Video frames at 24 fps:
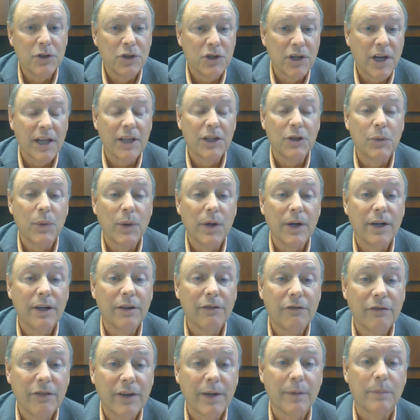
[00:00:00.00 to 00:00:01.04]
January,
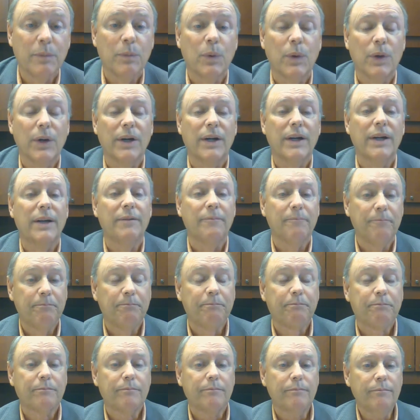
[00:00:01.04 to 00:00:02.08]
and February.
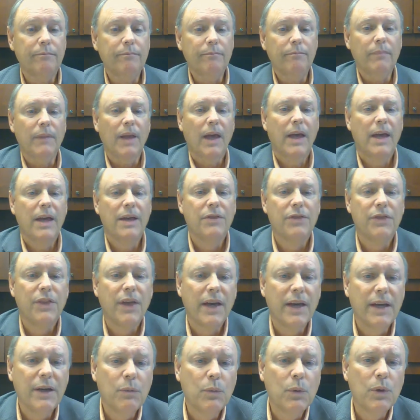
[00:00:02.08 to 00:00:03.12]
And
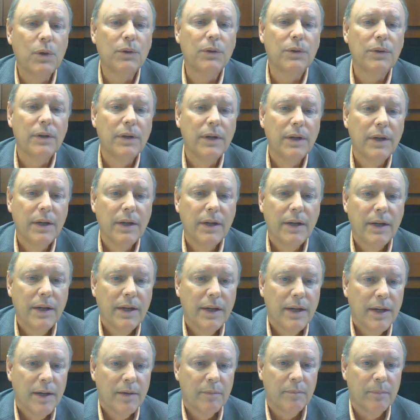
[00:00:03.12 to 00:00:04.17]
they will
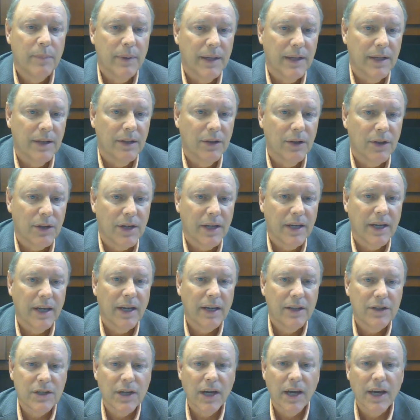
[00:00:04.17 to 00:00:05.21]
be
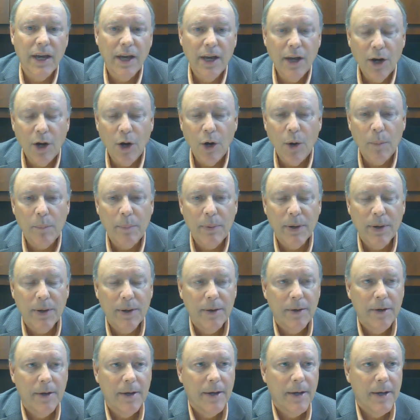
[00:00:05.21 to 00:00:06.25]
looking to help
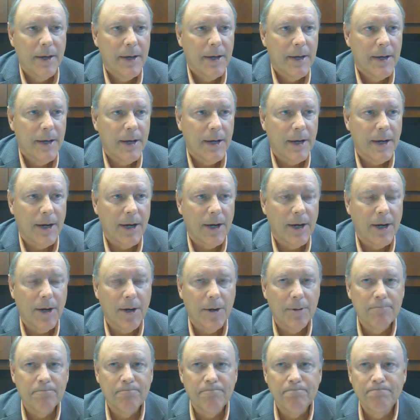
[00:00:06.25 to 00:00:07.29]

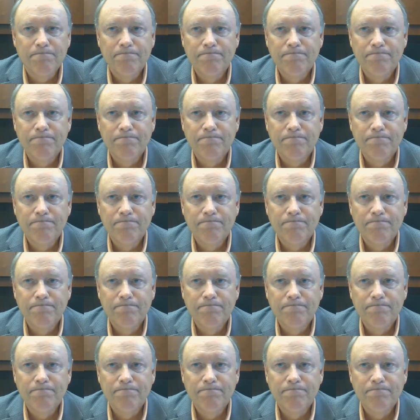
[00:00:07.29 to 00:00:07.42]
um,